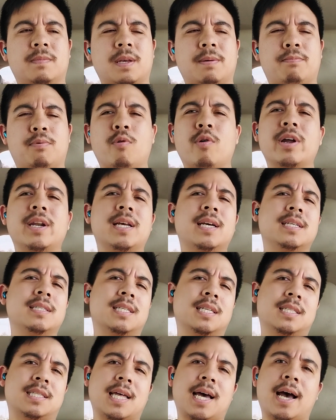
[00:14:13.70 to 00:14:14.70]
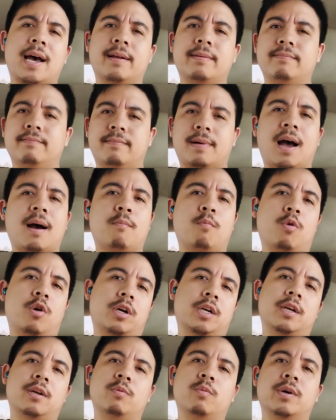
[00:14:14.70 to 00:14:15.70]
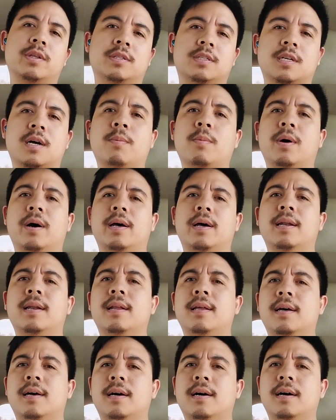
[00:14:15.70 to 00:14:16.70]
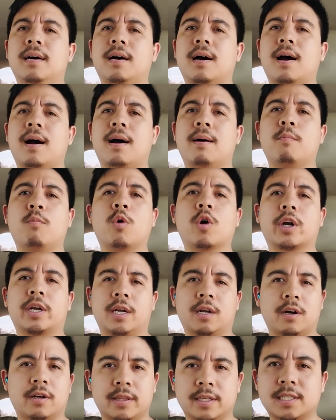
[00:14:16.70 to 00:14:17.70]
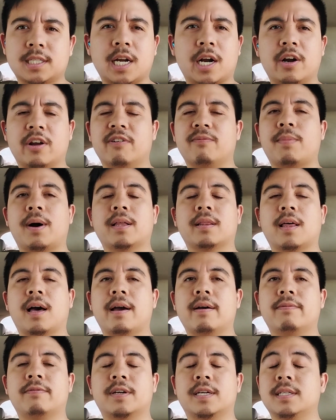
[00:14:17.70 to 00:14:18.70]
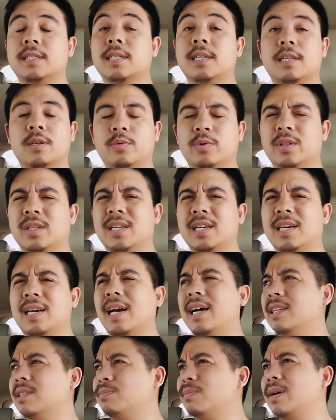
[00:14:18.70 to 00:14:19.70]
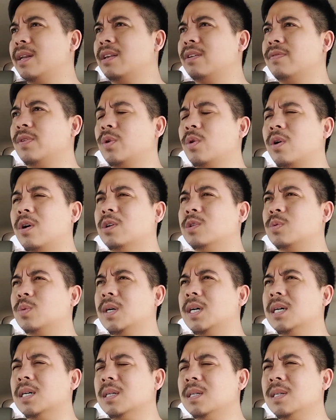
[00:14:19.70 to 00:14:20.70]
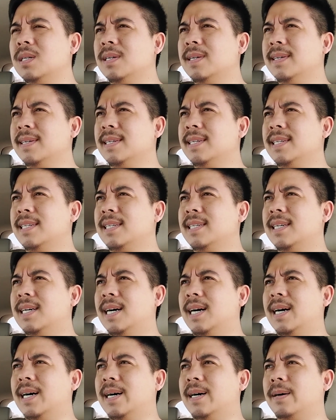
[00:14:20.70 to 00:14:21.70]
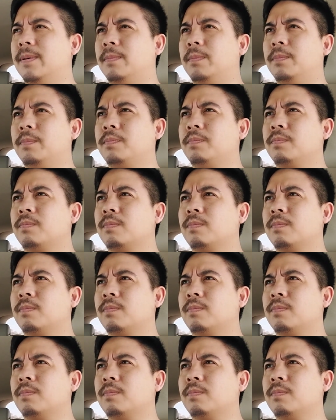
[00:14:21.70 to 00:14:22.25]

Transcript: point is that I'm working with someone. I'm working on this area of my life continually, as many of you are as well. And